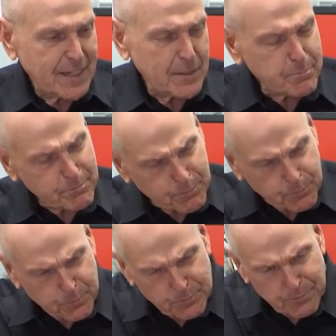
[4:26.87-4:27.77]
And
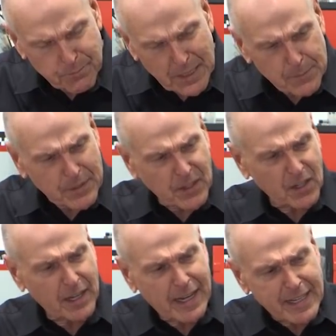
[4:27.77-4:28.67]
Maybe the
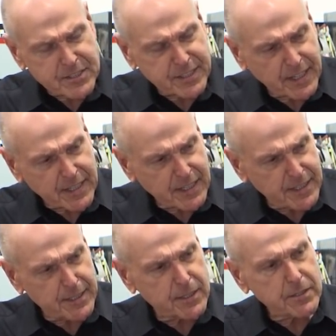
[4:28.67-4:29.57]
last thing
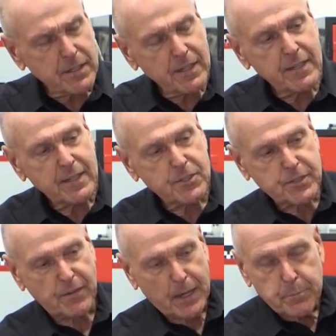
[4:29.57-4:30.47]
here is
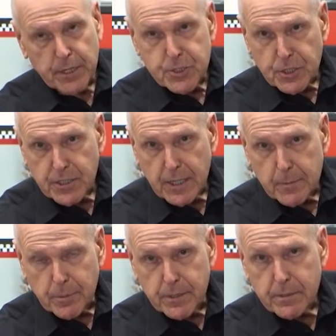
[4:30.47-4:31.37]
the vibration
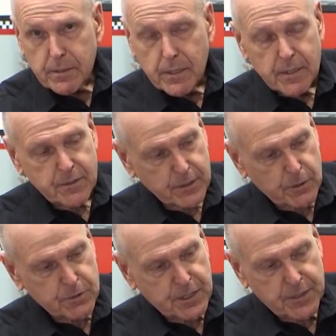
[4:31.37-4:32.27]
damper that
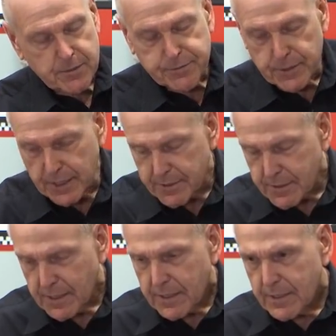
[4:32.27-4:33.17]
goes on the front.
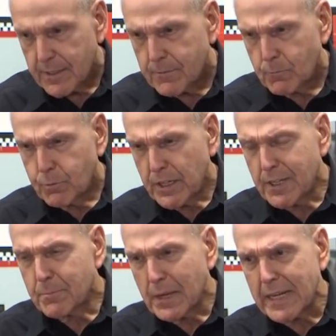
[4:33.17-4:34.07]

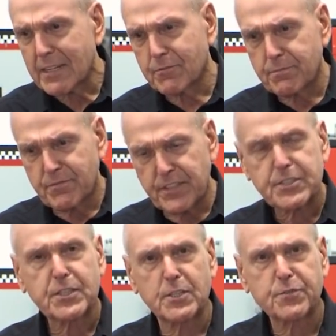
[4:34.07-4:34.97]
We make
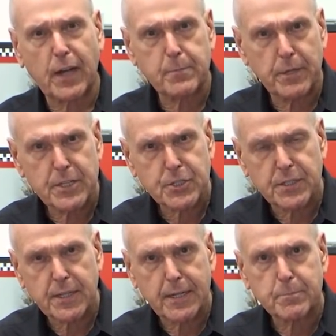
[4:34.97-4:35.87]
viscous
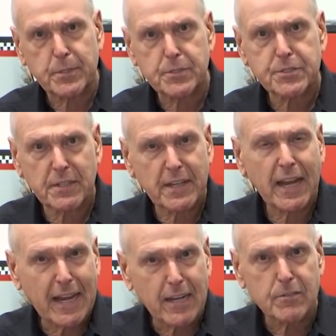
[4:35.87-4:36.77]
vibration dampers and
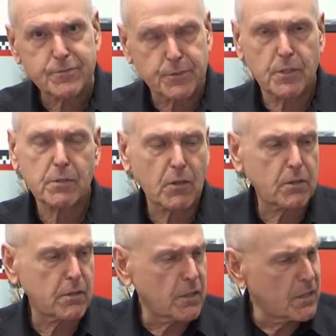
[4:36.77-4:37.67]
have for a
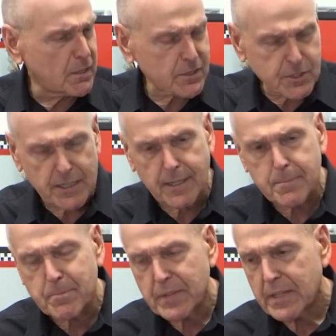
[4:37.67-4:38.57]
long time.